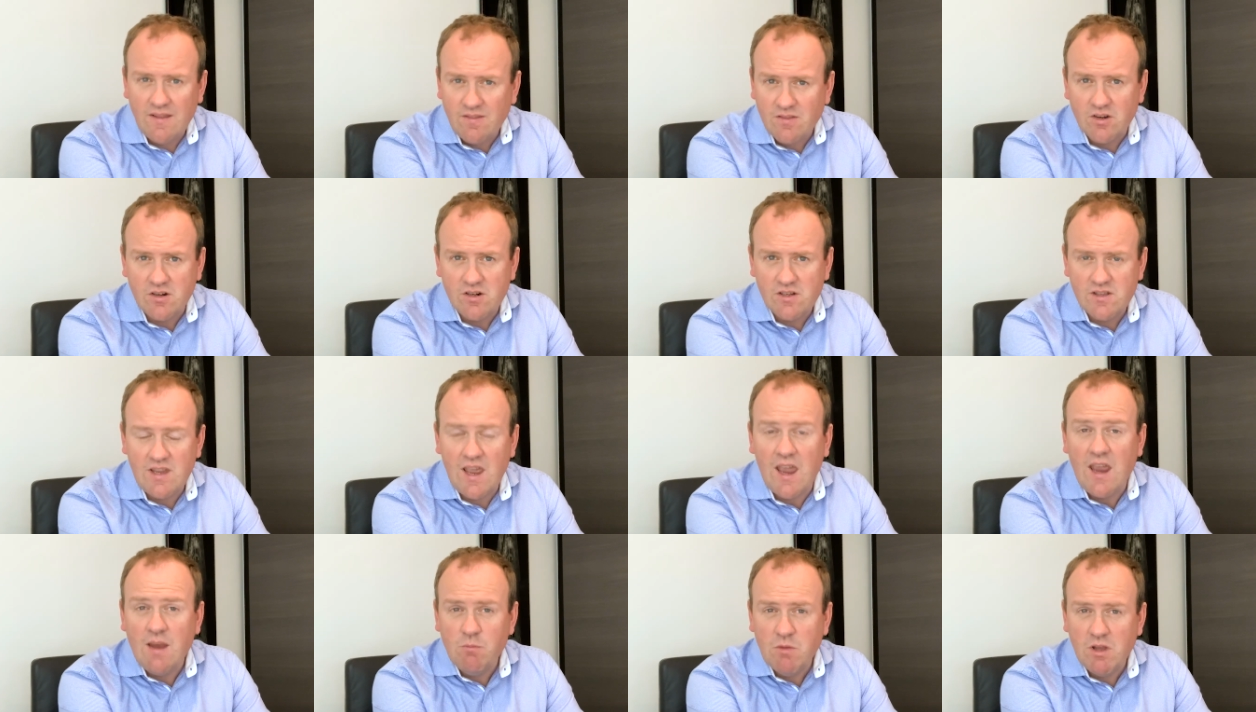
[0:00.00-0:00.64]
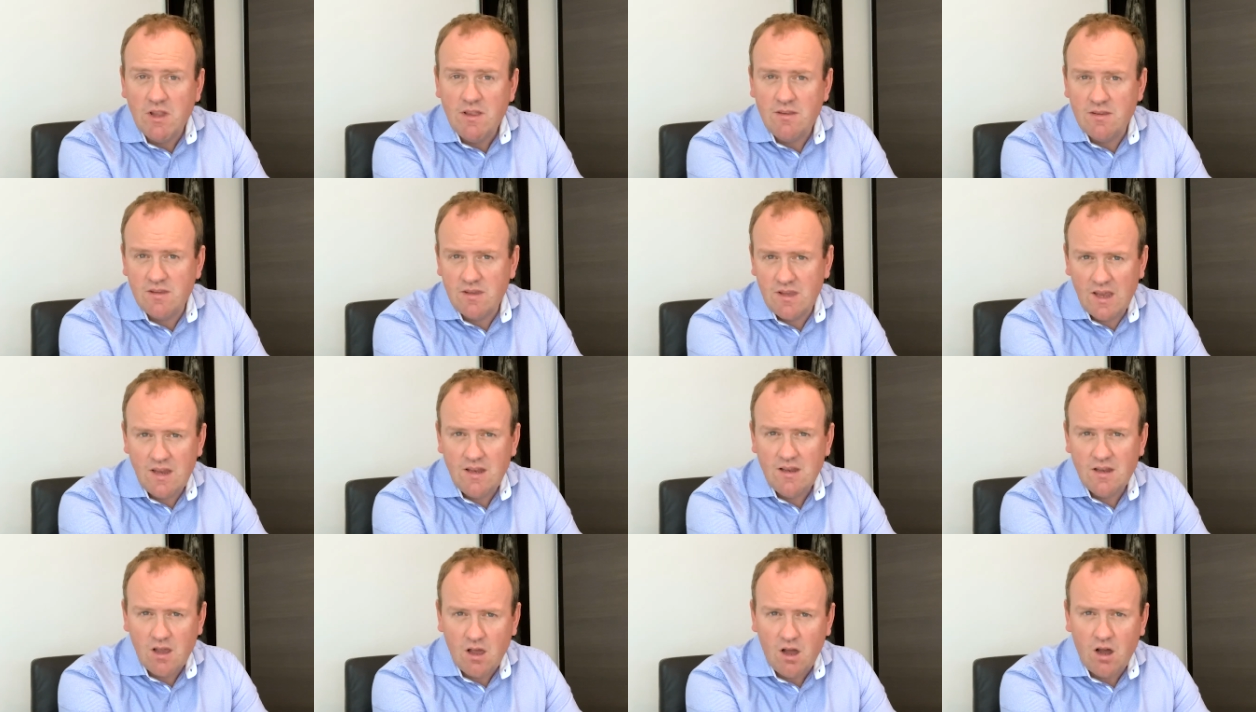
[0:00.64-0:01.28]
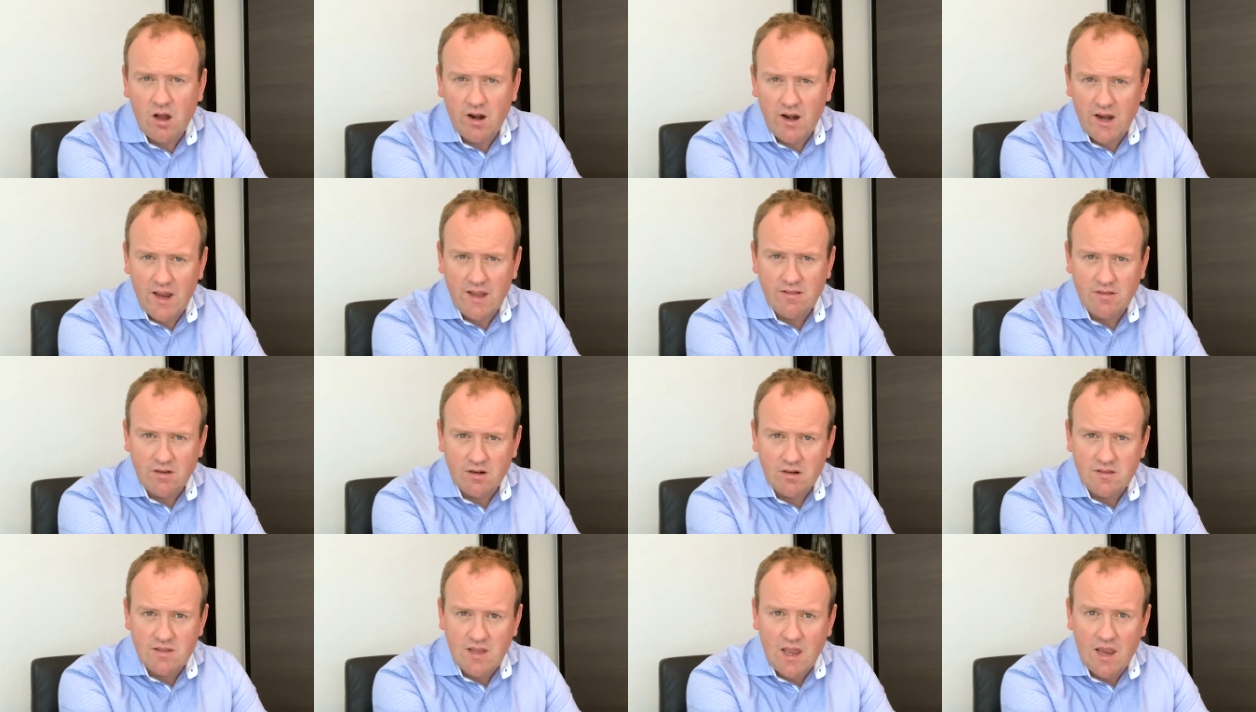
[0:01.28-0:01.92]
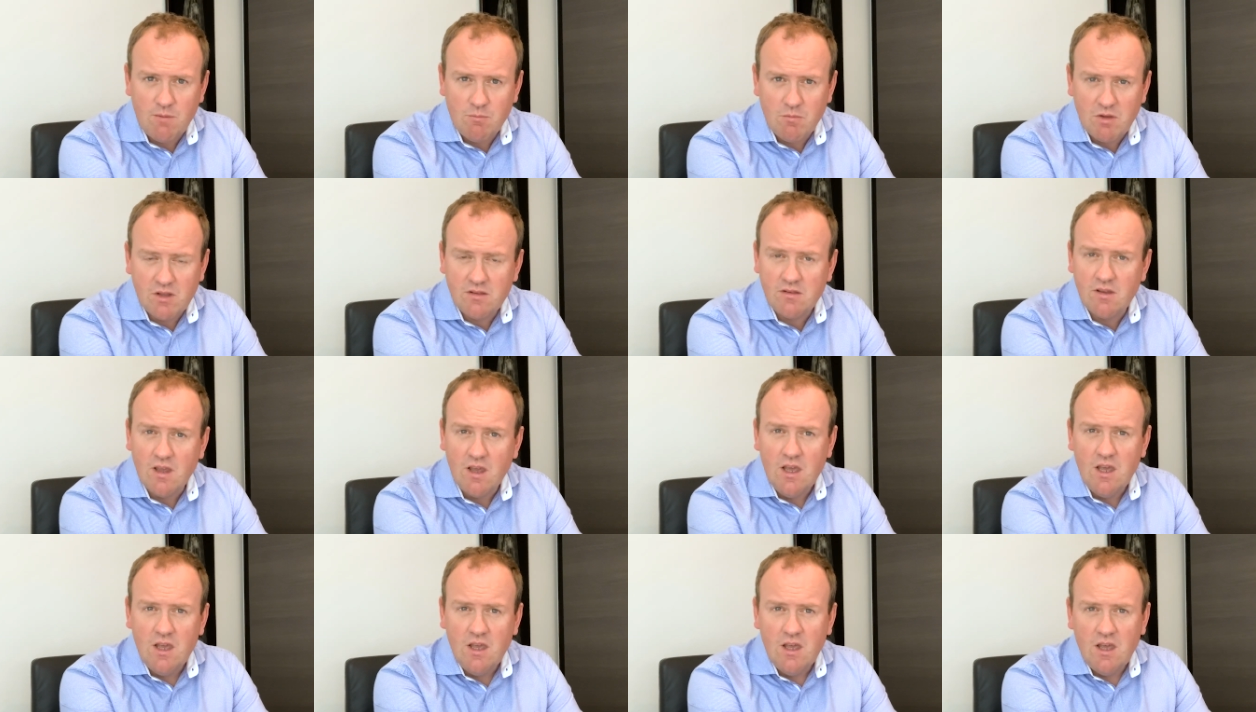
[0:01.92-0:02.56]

entertainment, in-car entertainment,